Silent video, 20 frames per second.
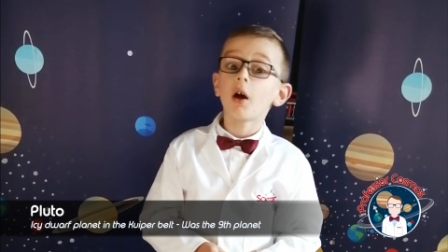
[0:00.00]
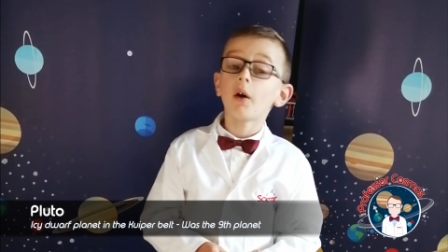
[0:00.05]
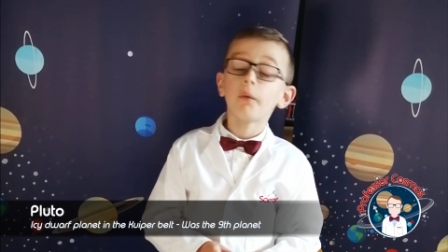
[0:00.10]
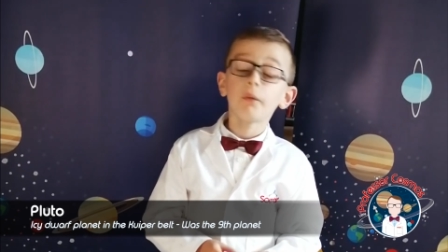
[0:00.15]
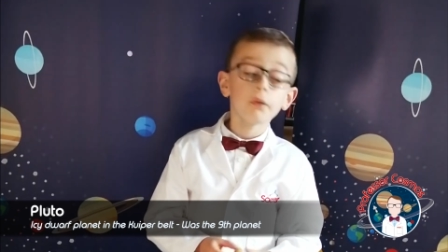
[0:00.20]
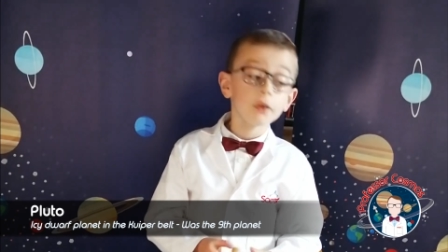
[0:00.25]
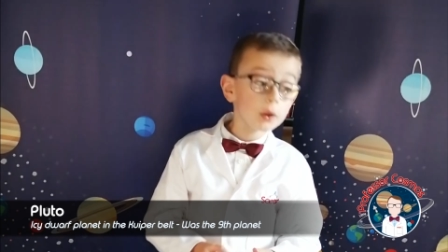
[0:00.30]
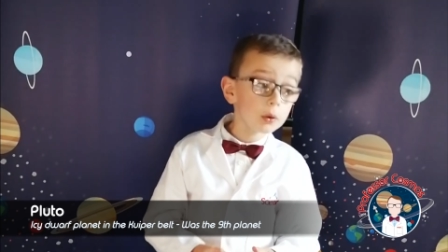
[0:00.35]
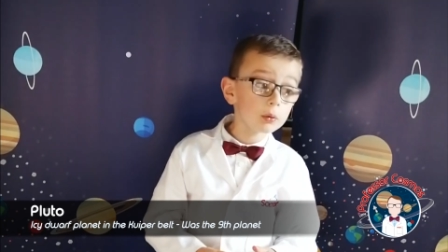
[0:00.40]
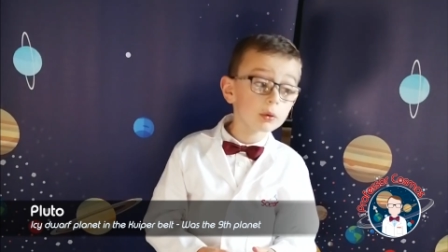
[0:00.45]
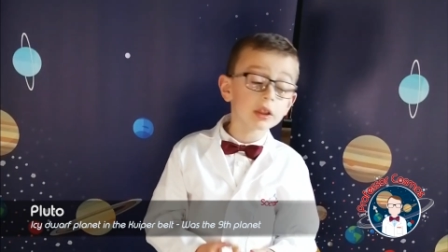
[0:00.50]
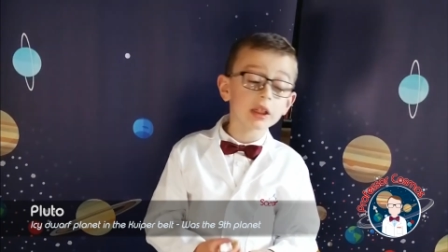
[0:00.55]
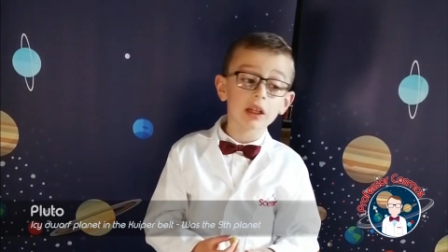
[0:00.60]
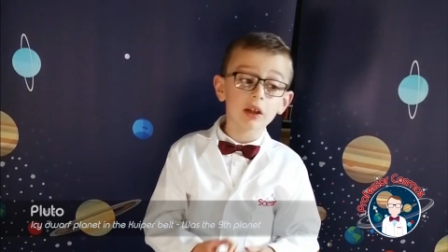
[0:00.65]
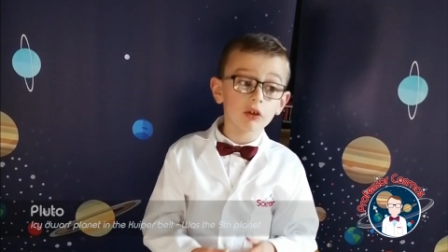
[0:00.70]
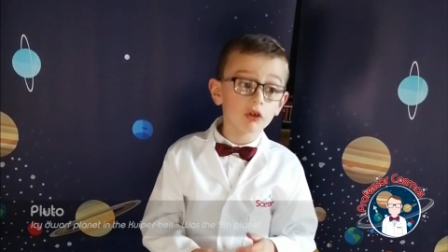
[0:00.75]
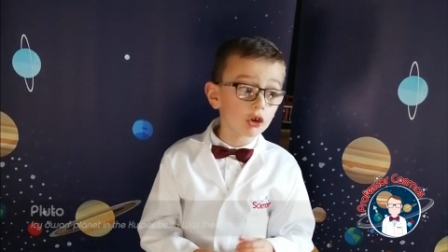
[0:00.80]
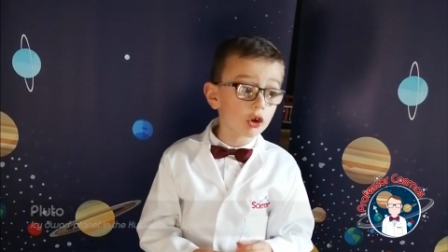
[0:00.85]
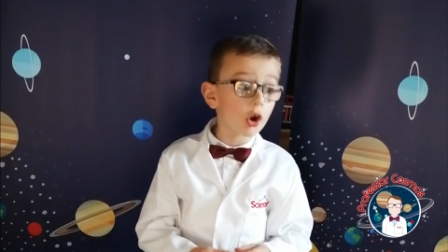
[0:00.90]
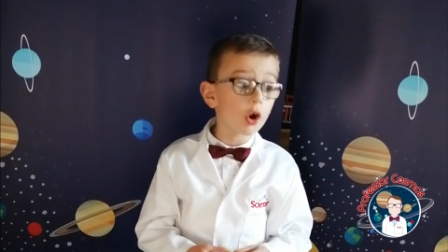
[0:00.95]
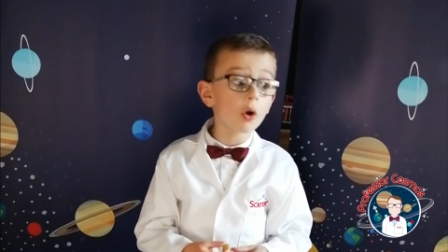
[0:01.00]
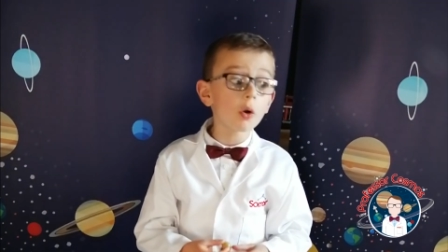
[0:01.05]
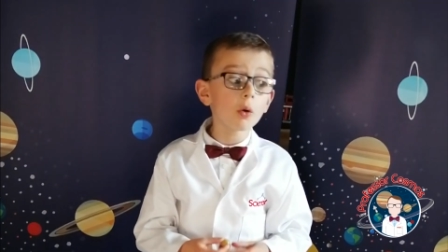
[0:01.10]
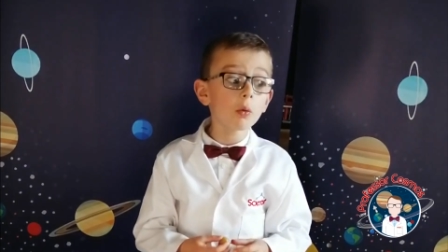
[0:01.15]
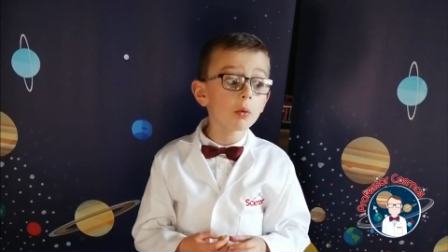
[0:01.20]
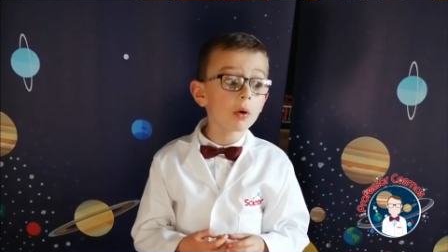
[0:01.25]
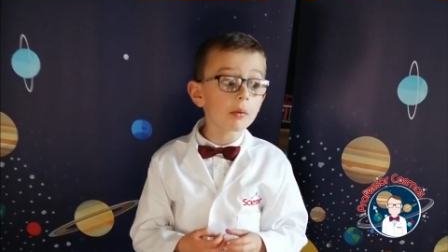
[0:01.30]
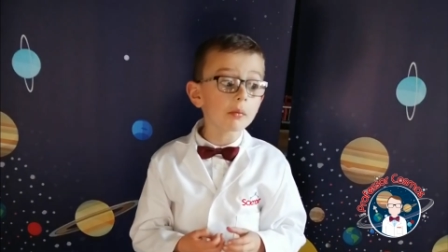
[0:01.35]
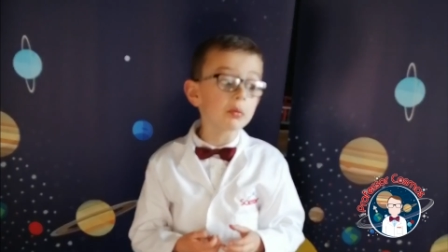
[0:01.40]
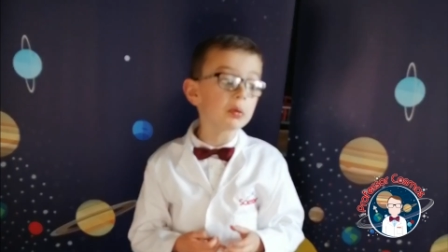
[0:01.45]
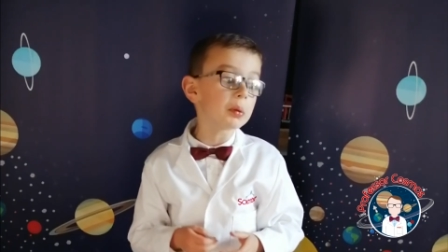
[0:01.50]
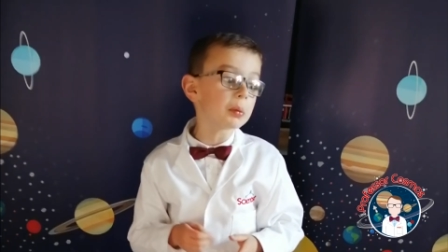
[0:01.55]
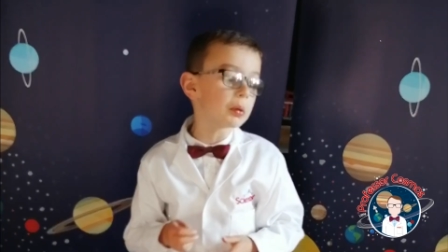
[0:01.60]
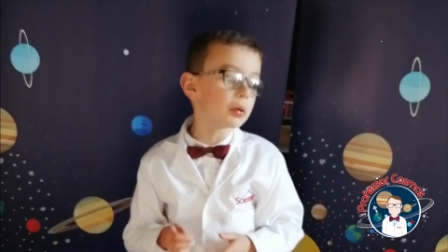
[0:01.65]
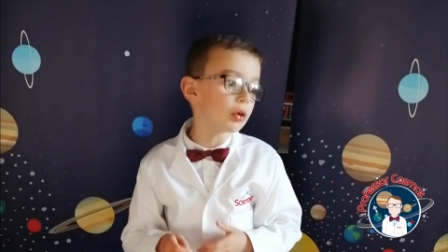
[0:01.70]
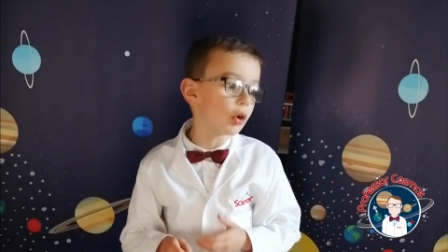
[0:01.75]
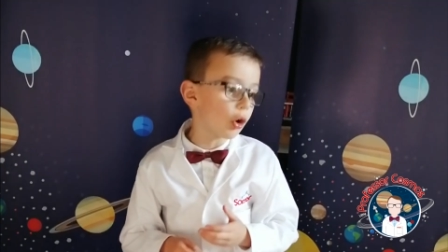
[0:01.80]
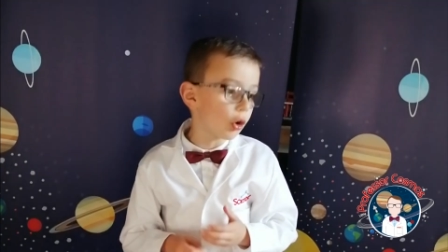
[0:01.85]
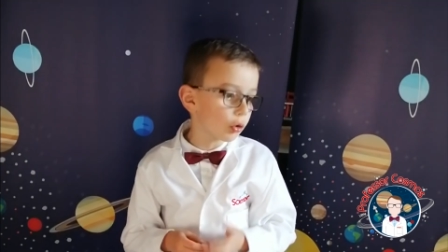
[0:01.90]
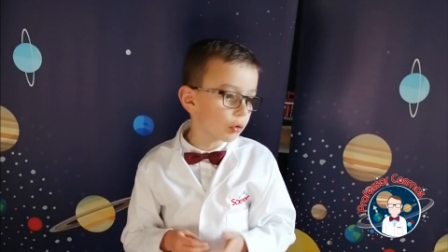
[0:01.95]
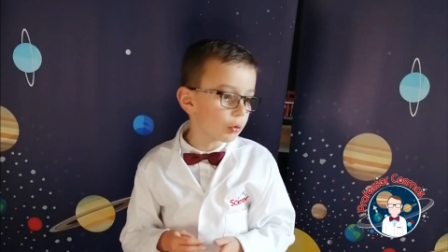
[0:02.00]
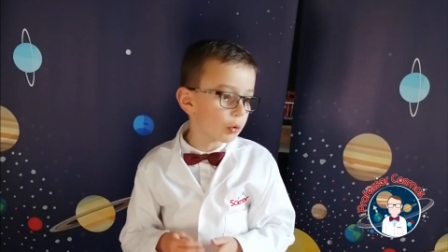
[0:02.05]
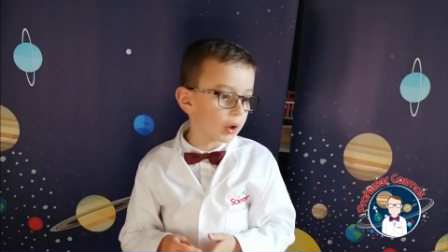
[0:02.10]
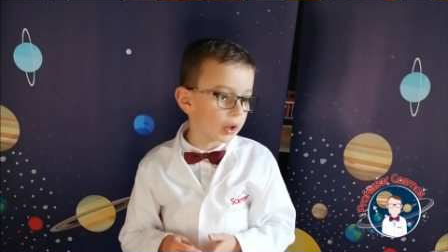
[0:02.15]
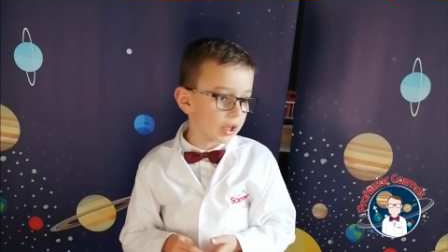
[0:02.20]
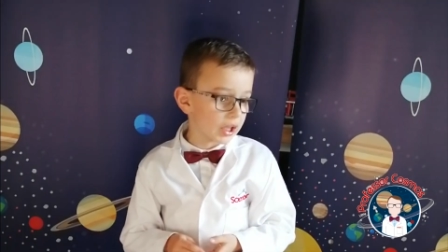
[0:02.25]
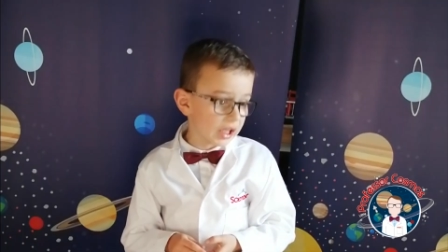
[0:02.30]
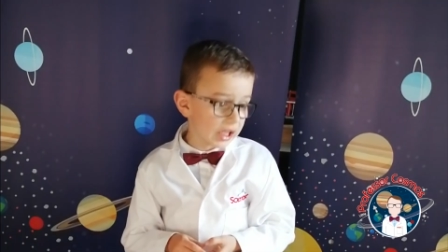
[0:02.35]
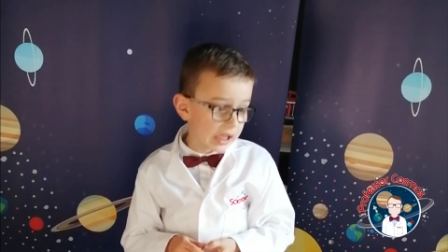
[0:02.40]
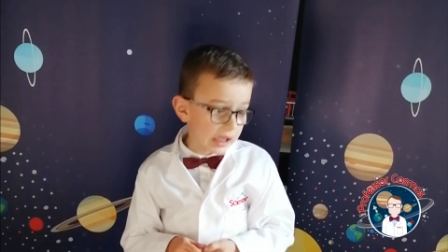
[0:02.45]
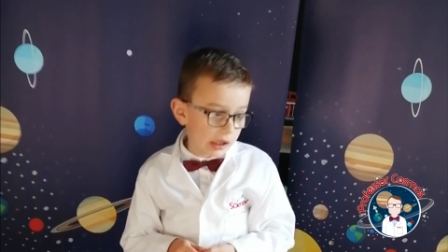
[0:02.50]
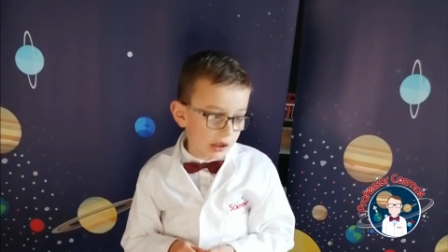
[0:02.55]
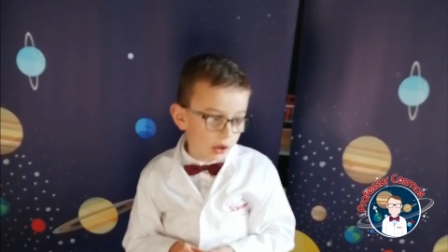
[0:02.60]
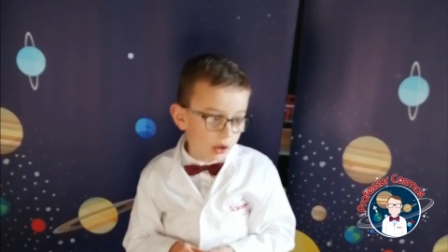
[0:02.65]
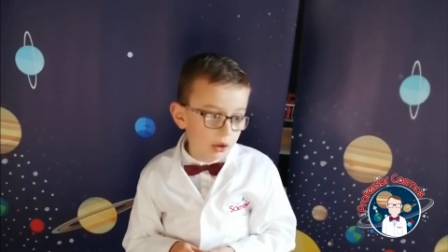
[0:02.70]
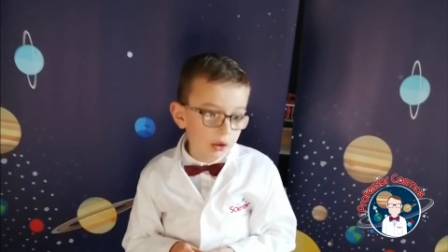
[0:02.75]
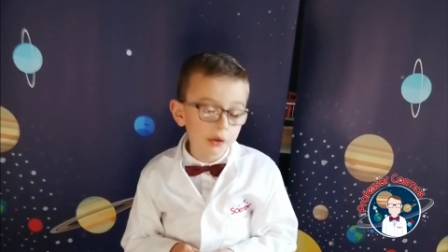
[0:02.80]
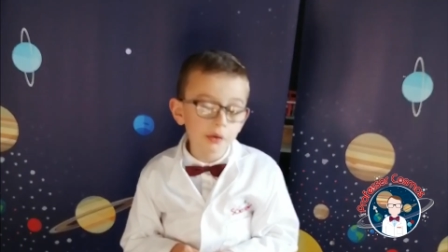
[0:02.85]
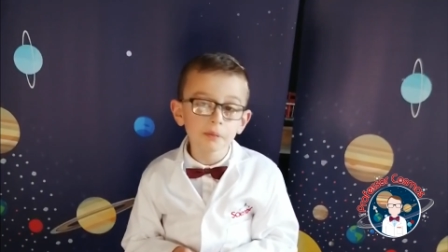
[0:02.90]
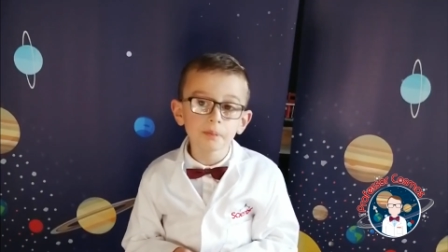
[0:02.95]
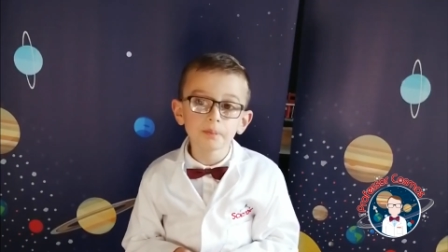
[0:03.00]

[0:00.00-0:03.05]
A few years ago, when we were not quite here,